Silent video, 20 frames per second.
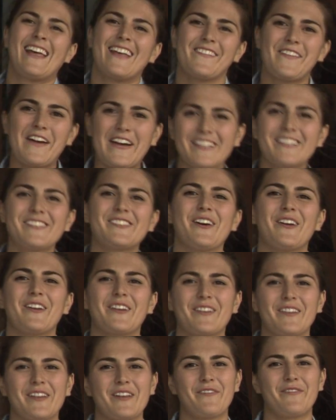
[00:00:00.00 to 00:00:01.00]
that's
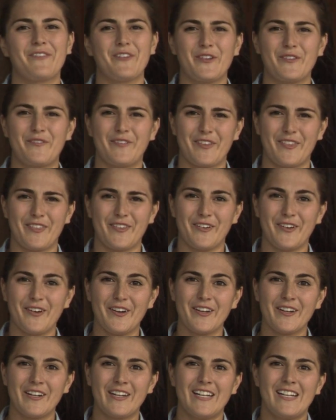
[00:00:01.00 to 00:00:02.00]
certainly food for
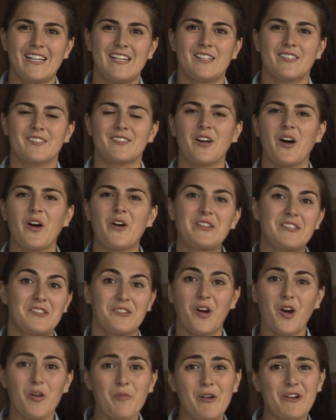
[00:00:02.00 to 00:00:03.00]
thought. So it's
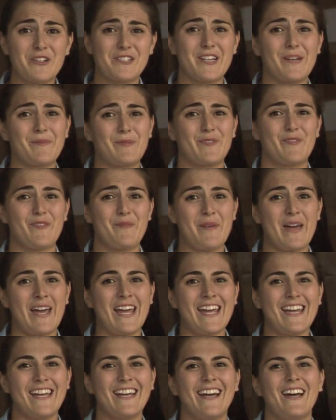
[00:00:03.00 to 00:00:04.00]
no more chips for
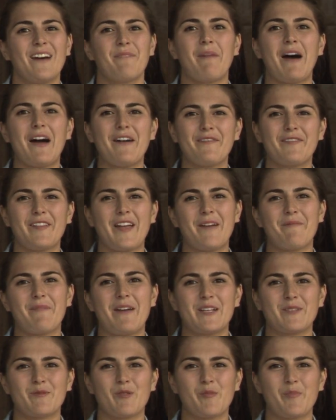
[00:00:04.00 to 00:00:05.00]
me. My
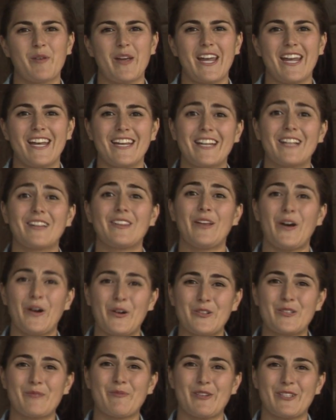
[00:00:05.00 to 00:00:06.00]
flatmates will be eating
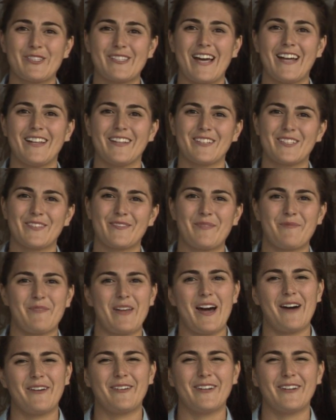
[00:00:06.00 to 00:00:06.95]
loads more salads from now